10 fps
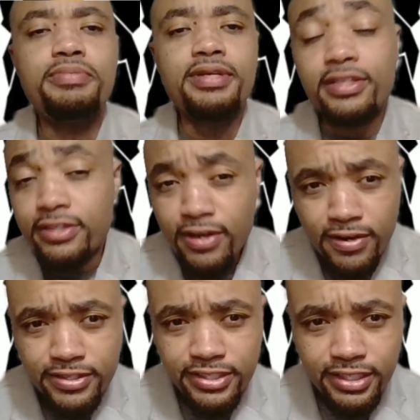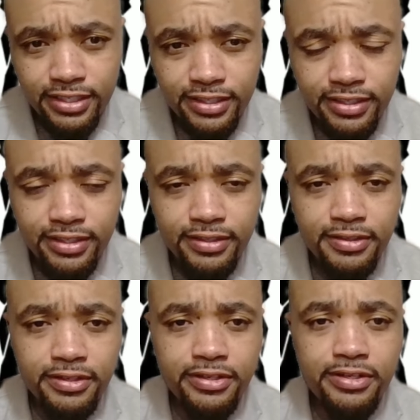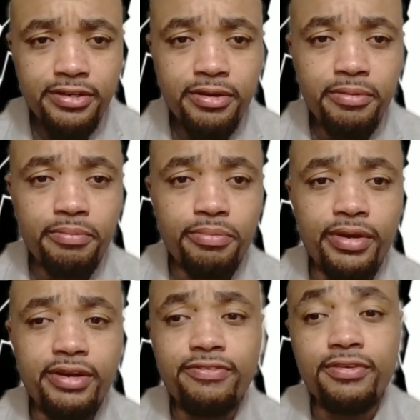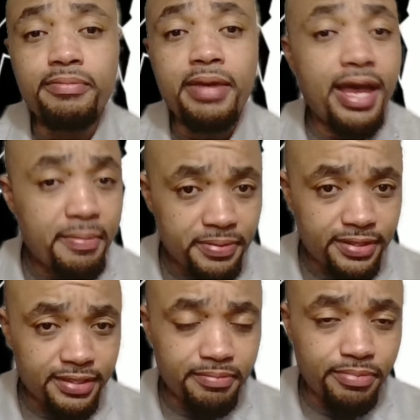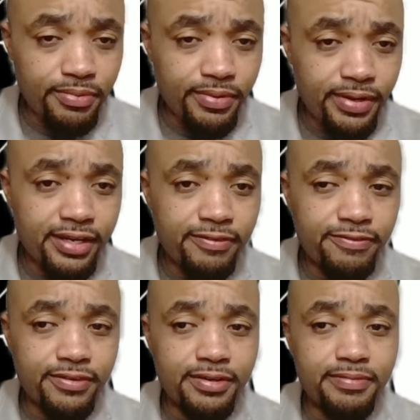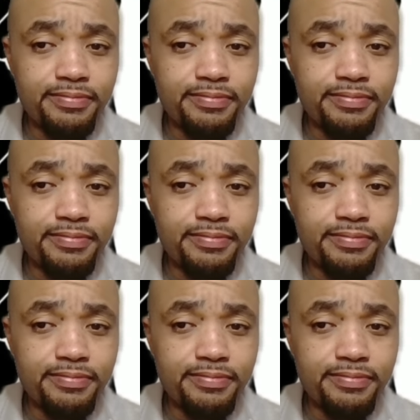lethargic, break from apathy, break from